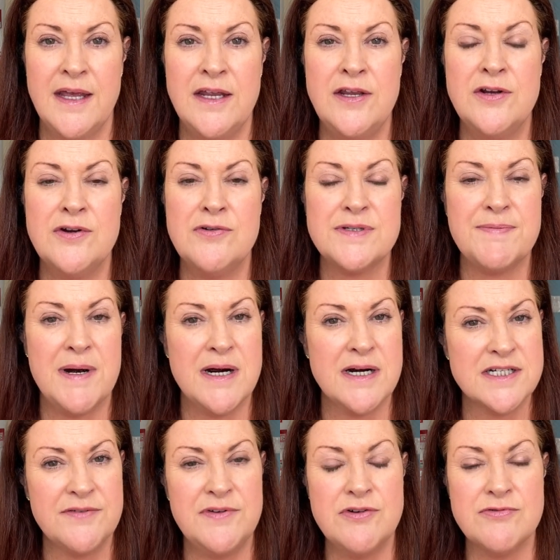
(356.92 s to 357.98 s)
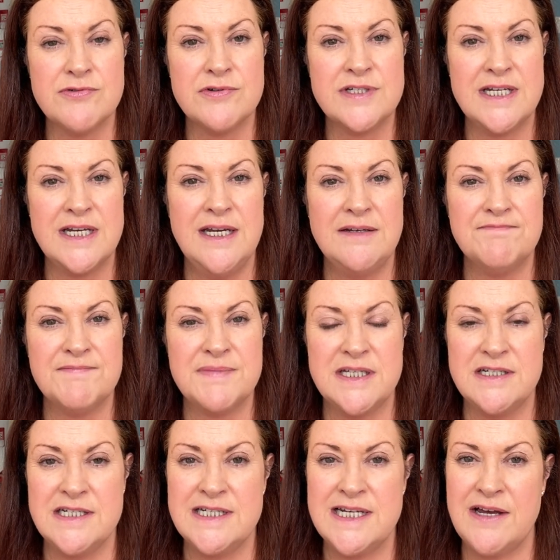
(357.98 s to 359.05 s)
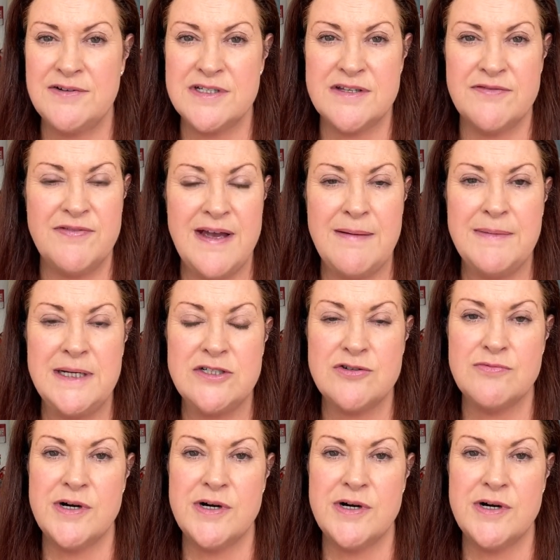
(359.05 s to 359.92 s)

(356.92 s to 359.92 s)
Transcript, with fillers: you know, as part of your routine, sitting down as a family to